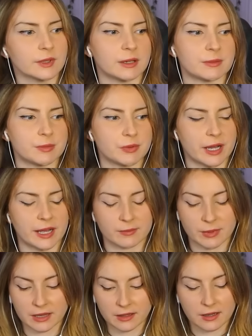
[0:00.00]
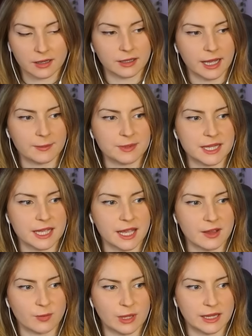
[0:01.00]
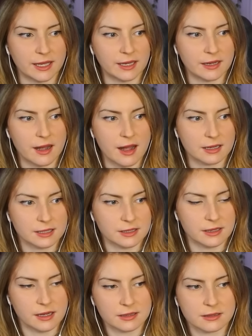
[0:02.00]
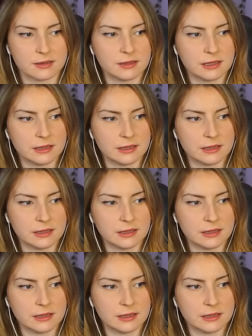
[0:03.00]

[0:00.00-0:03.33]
I remember when I had my lung collapse, they gave me, like, Oxycontin.